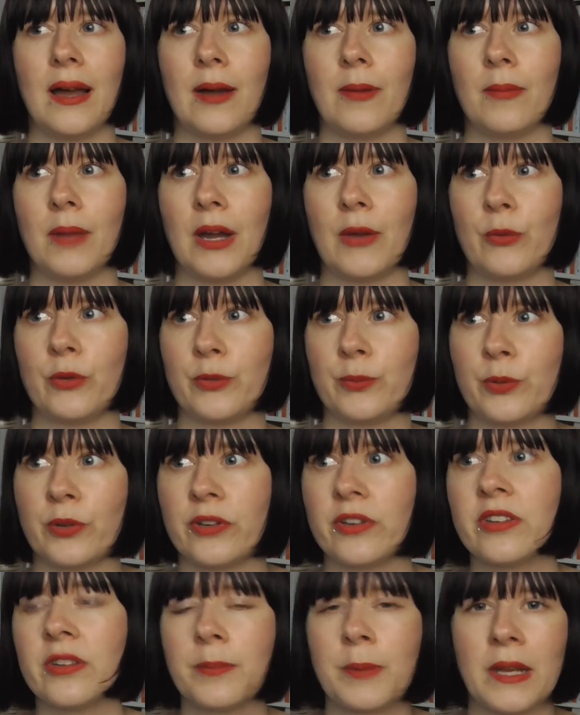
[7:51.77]
I was
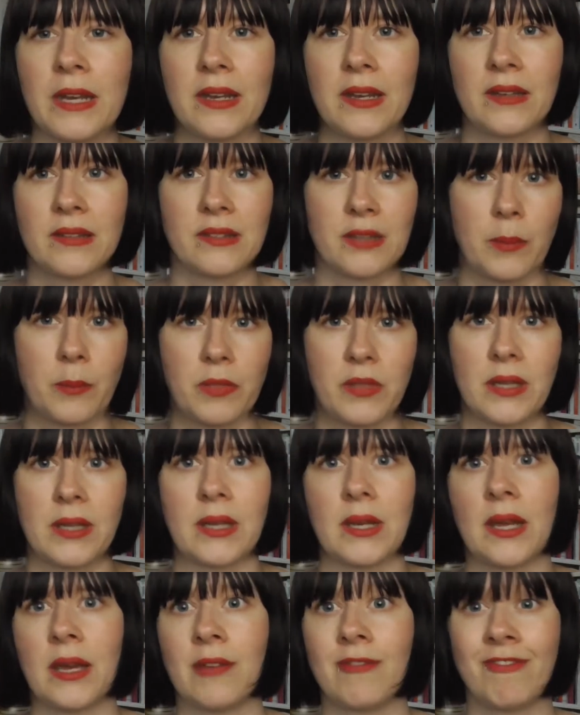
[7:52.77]
participating in something
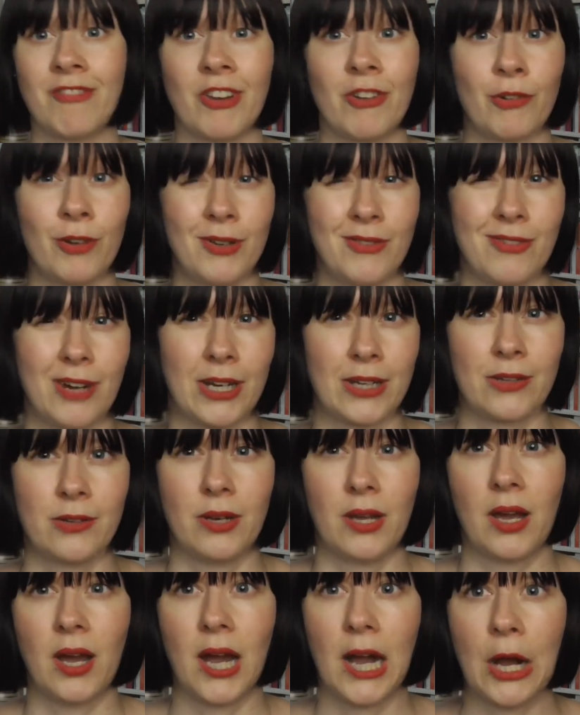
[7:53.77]
and I had very
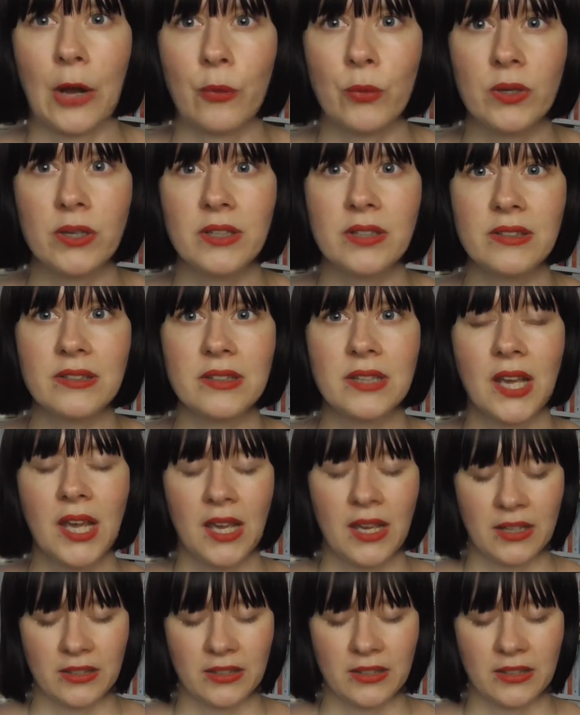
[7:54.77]
regular hours.